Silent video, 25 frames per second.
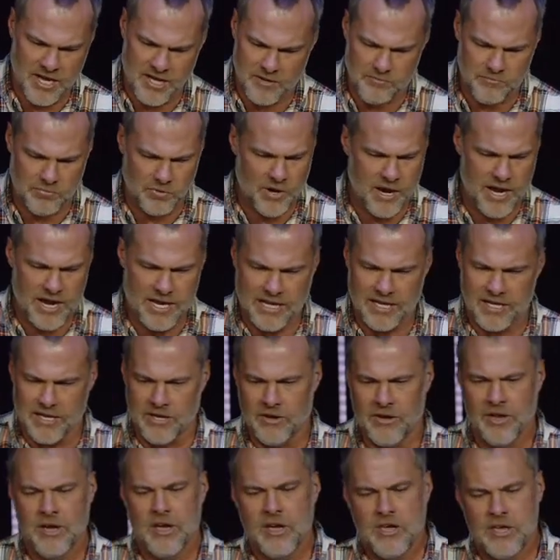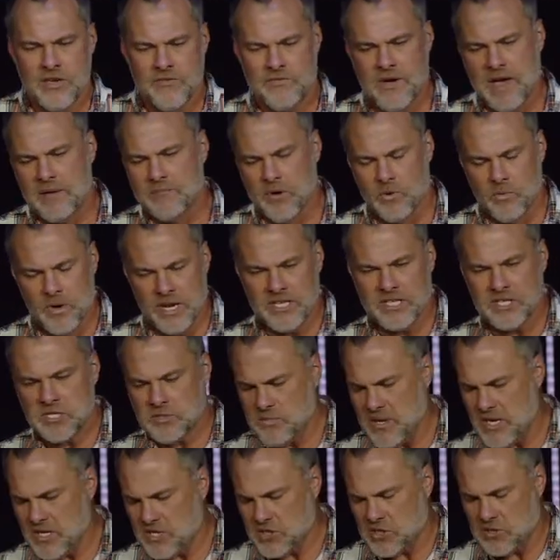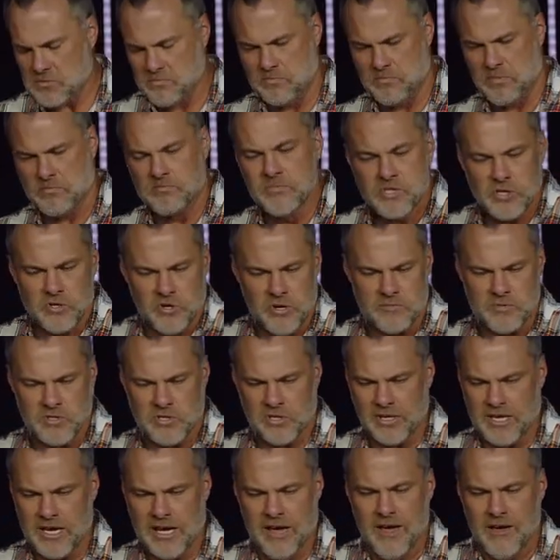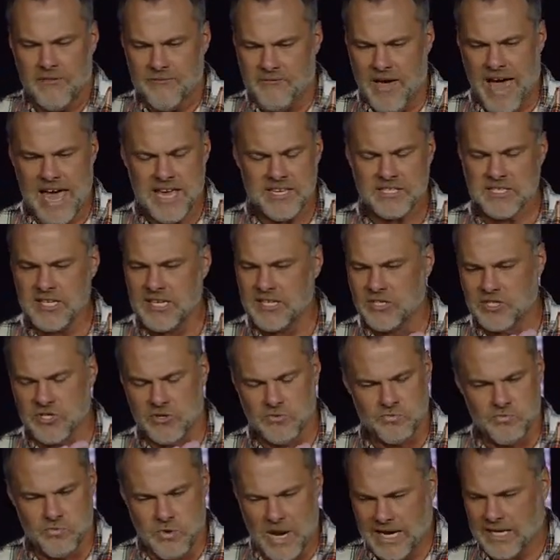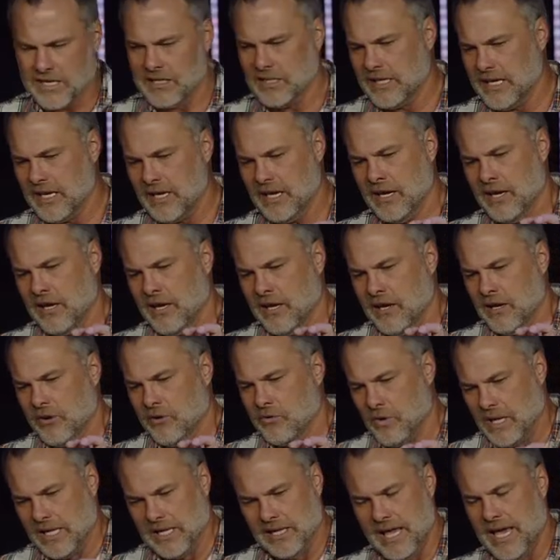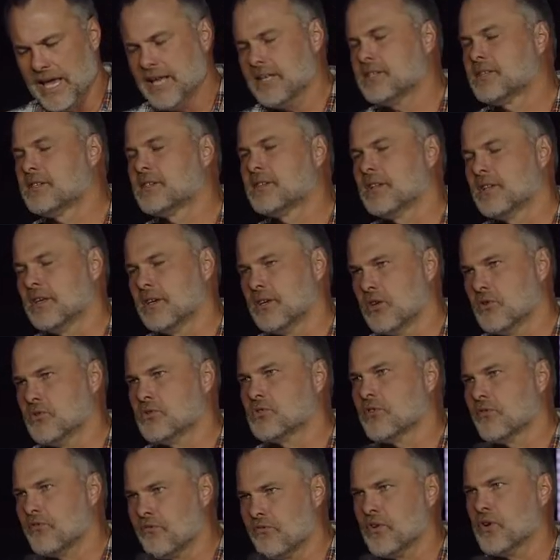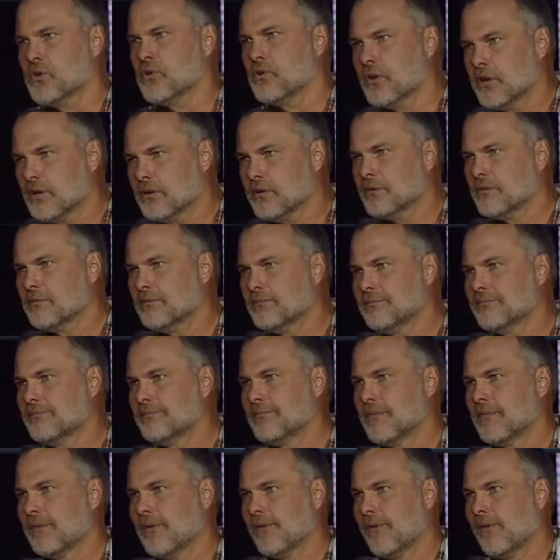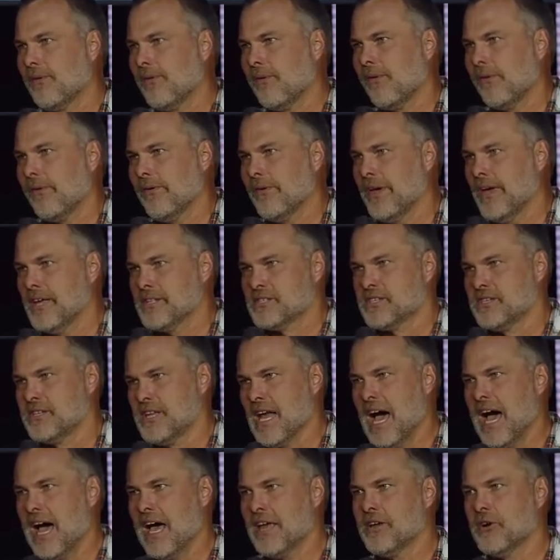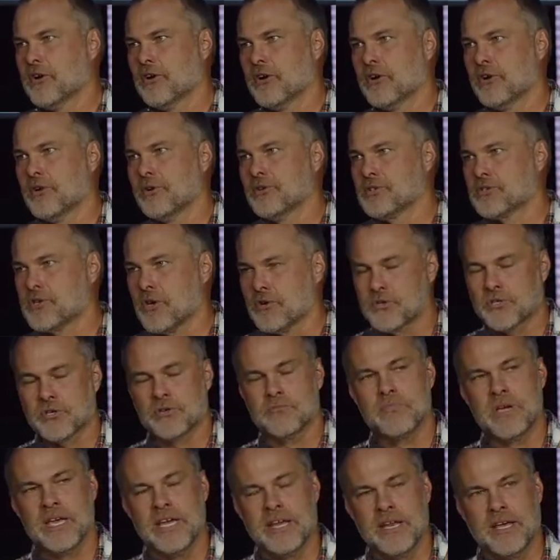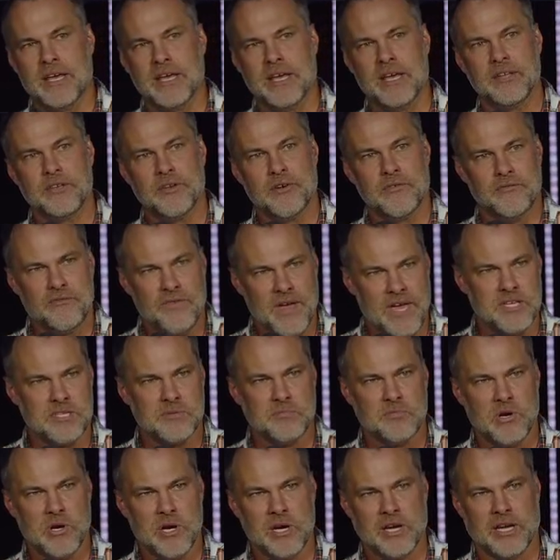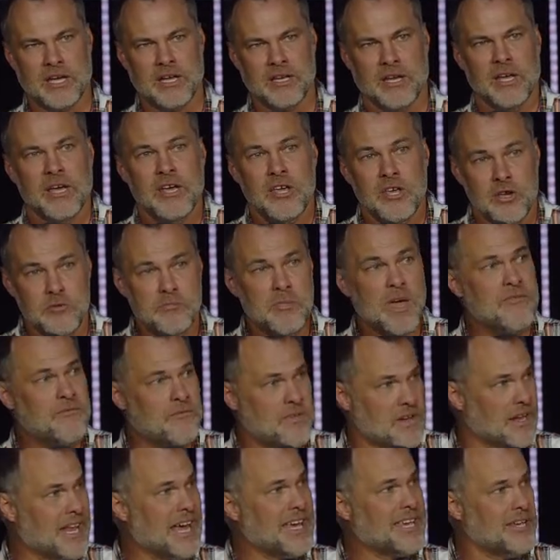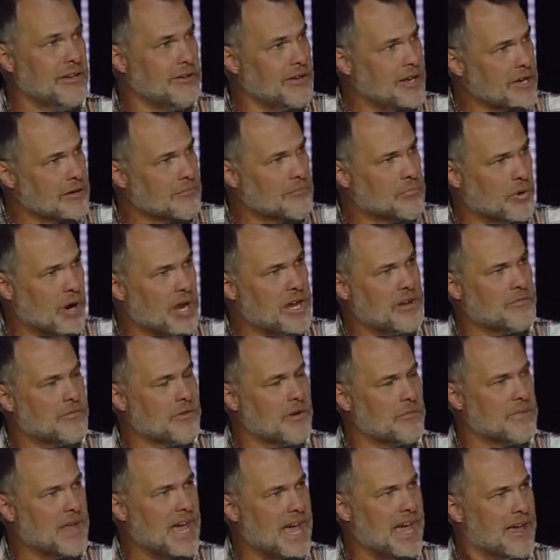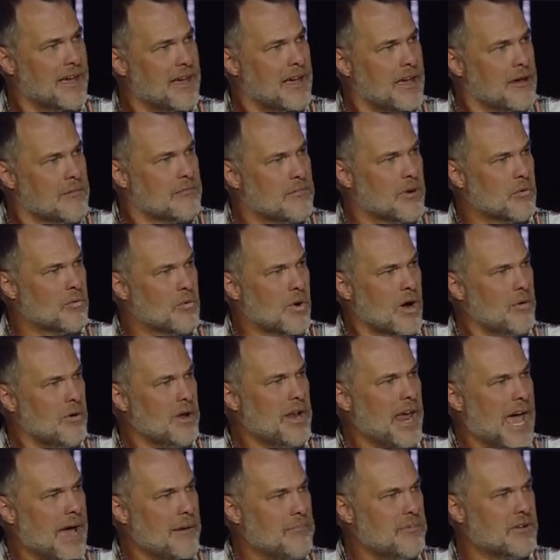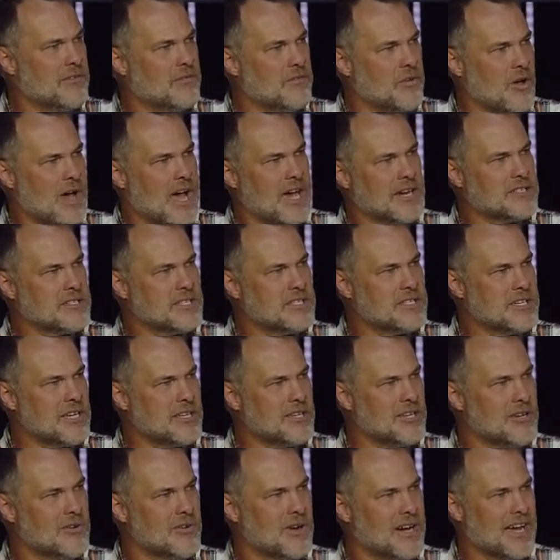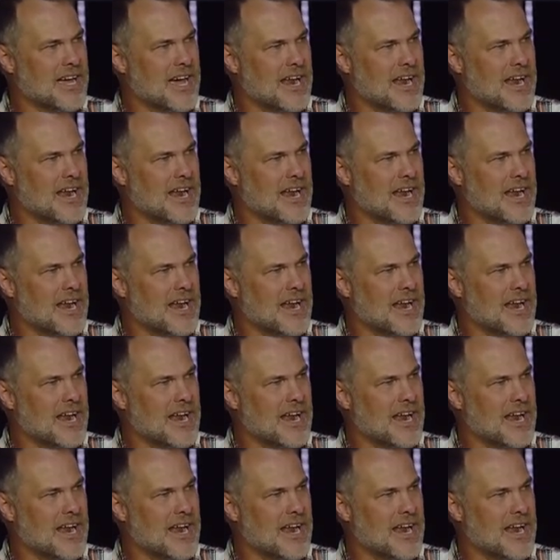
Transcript: you take a break and you fast. But when it speaks scripturally, fasting directly relates to the use of food. It's not your social media and your Facebook. And you may feel like you need a break from that. But what would happen if you actually said, you know